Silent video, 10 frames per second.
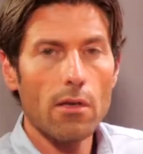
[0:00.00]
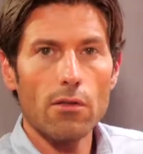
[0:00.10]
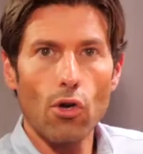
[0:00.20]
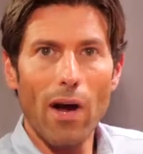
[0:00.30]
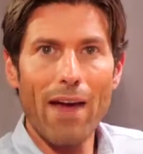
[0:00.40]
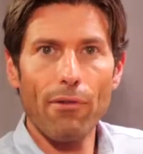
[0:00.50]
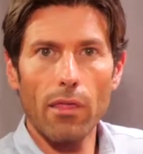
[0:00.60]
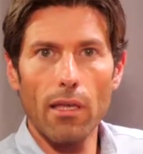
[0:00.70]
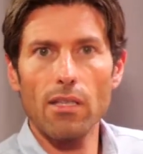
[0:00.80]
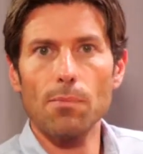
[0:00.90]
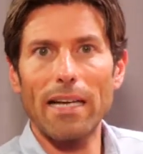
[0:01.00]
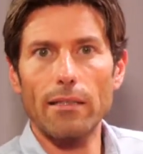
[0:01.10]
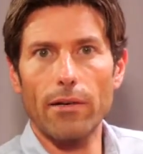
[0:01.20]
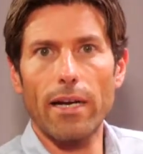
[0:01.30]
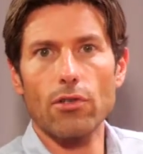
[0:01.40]
So everything is
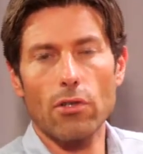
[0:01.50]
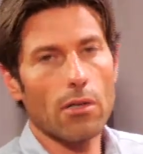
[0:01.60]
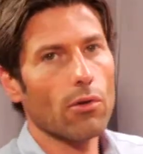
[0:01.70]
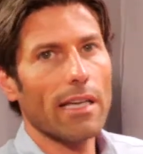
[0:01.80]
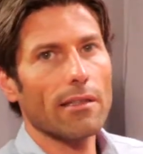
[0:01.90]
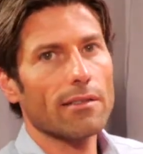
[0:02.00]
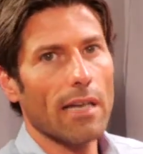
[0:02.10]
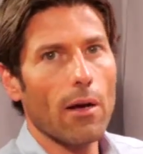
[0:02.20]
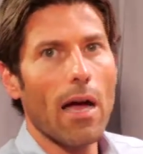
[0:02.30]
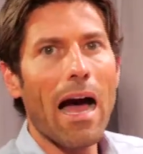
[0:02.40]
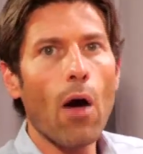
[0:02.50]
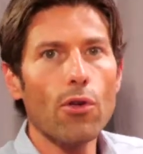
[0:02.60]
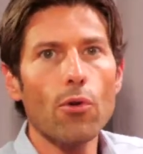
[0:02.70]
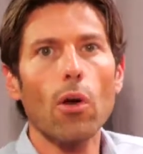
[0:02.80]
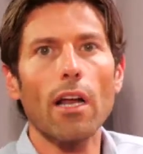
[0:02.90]
bi-directional. You can decide how you
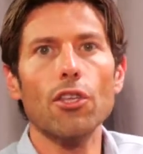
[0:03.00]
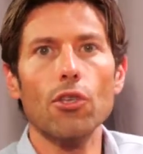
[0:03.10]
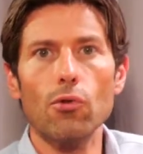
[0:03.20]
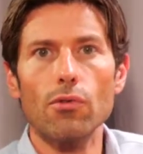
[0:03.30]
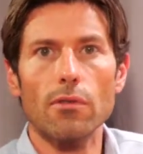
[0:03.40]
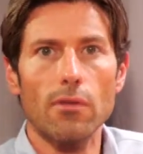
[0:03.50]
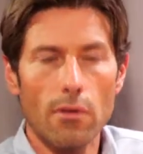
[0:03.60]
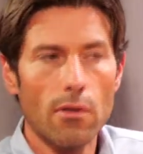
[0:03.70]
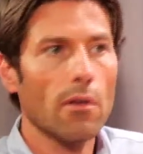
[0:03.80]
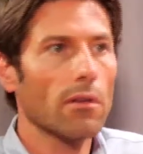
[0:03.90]
want to use the